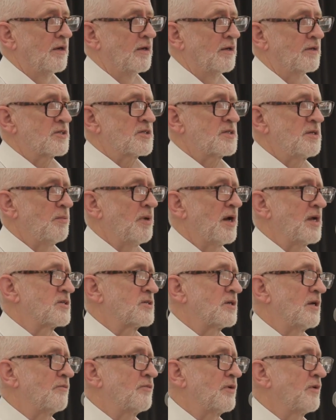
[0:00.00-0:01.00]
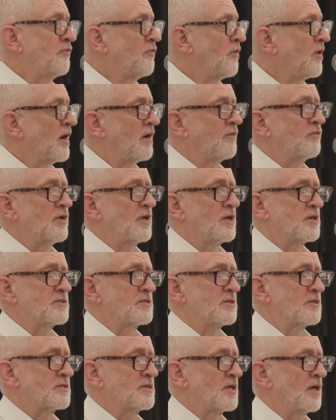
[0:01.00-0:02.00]
Just imagine every 5 years
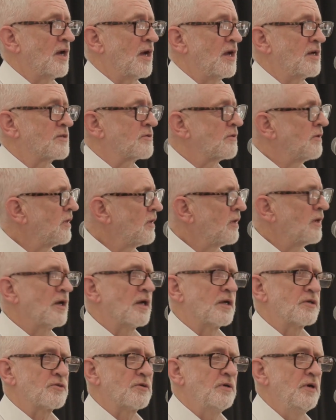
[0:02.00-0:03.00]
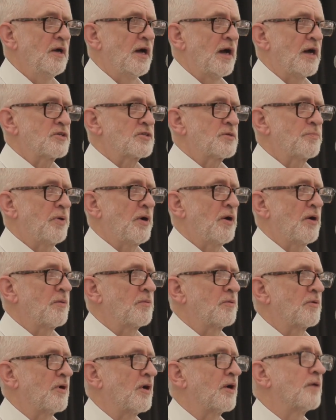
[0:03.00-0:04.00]
you'd see Andrew, hi Andrew, how's the
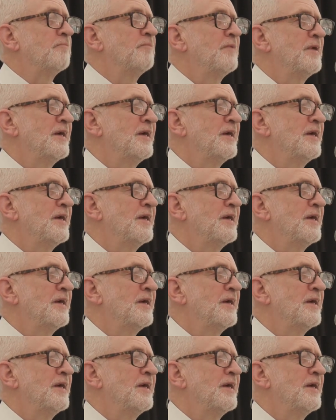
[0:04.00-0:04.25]
poem going?